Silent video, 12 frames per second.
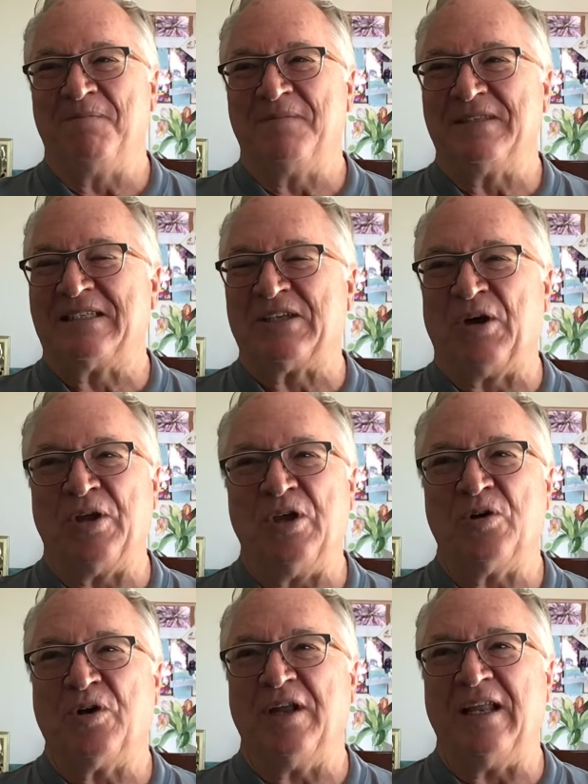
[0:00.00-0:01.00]
So
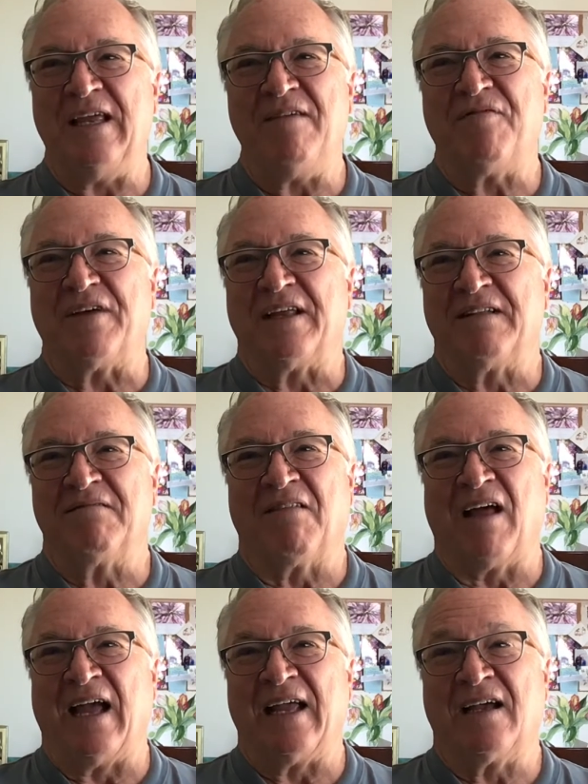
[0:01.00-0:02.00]
you could even,
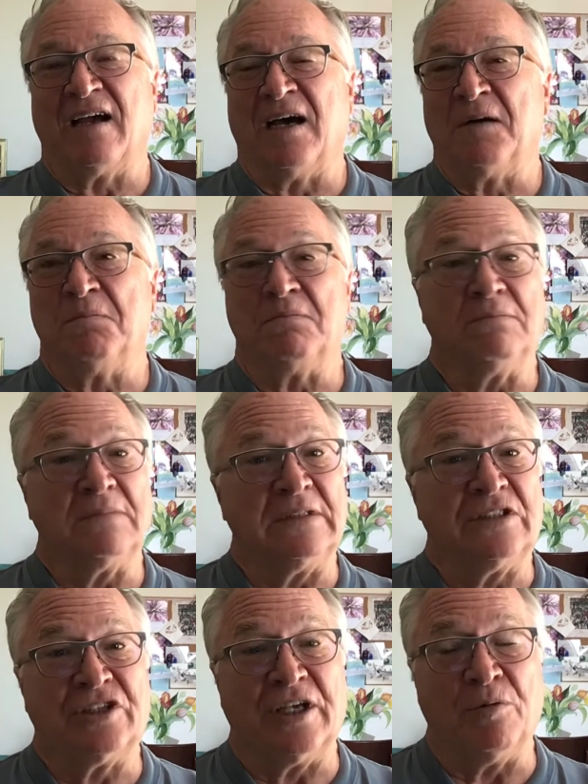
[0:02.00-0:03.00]
like,
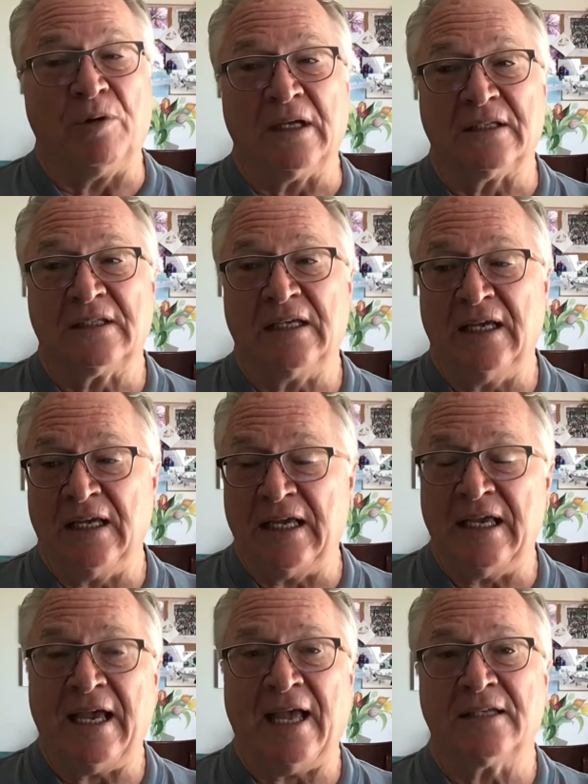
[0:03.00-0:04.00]
gee whiz,
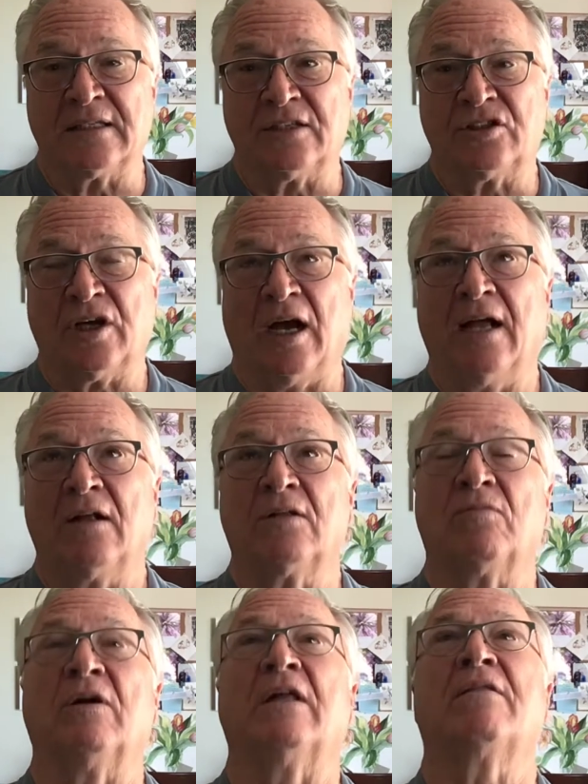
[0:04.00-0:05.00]
he has a child
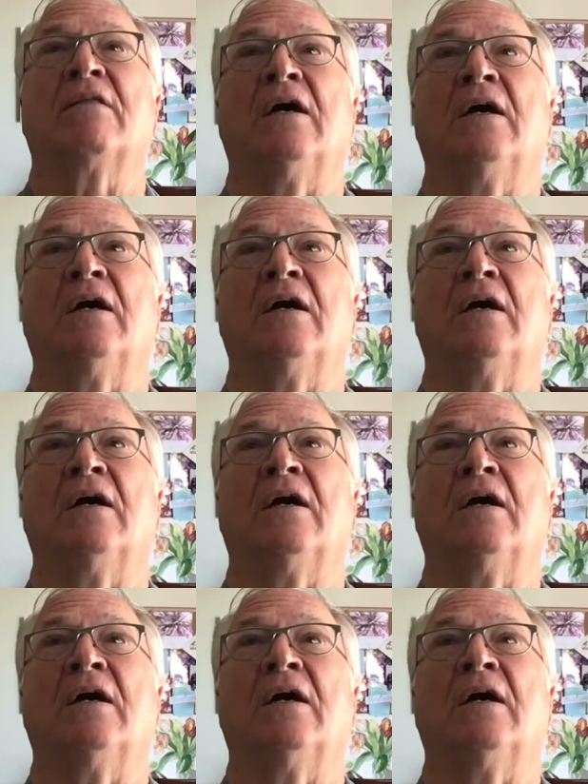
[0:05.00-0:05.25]
with,